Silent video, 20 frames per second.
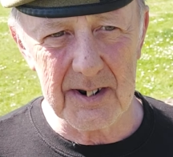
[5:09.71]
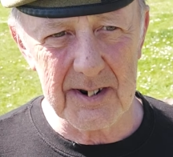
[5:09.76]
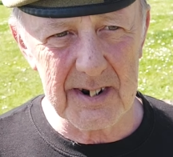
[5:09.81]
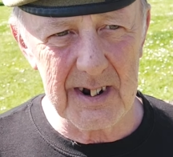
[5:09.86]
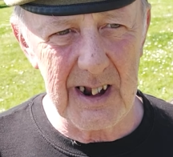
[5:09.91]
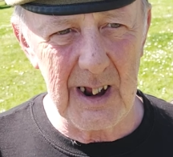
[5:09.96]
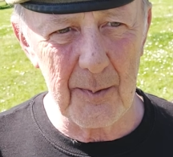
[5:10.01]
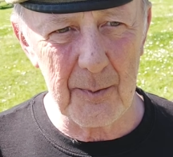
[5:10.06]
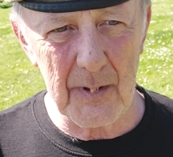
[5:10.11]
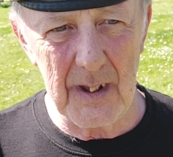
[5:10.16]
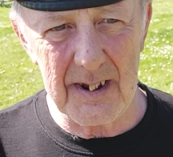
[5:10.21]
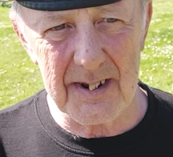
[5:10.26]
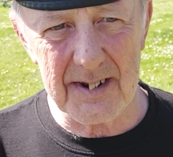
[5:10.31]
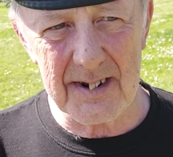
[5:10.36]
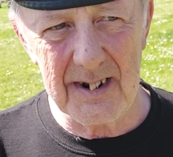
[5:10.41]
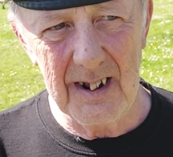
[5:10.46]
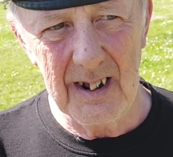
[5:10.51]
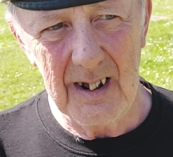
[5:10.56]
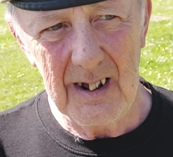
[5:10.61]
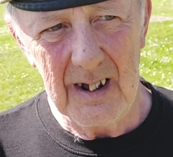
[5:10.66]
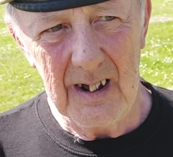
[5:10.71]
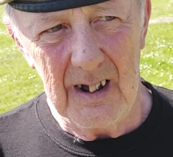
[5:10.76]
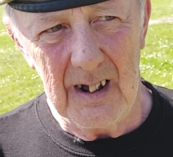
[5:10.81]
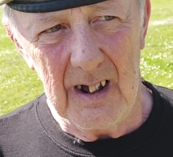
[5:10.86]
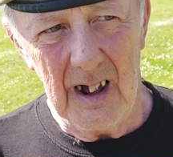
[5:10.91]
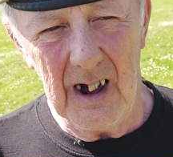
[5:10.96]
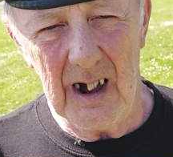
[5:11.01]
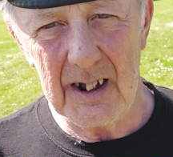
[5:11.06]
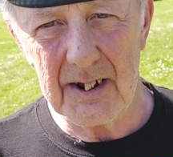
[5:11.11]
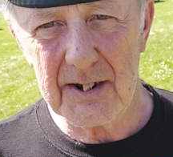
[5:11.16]
see if there's
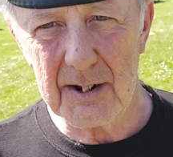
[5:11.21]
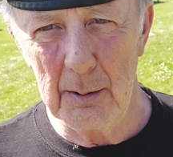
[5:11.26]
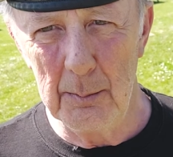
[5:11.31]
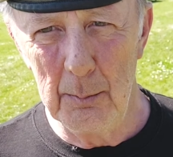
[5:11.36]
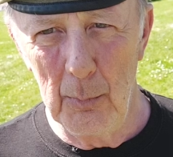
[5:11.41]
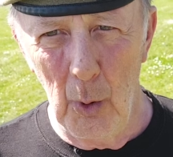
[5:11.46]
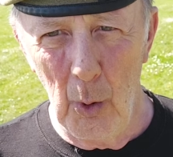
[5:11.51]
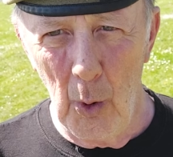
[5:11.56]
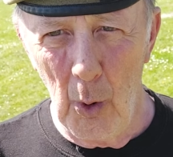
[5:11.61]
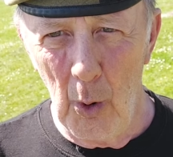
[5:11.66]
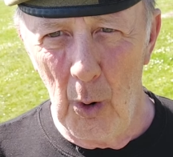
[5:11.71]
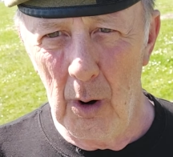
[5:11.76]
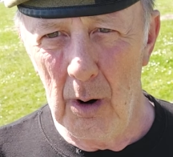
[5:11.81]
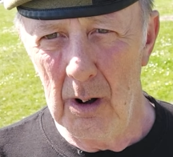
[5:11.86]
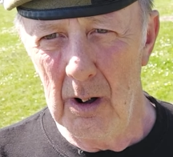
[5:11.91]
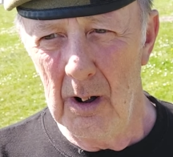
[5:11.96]
some more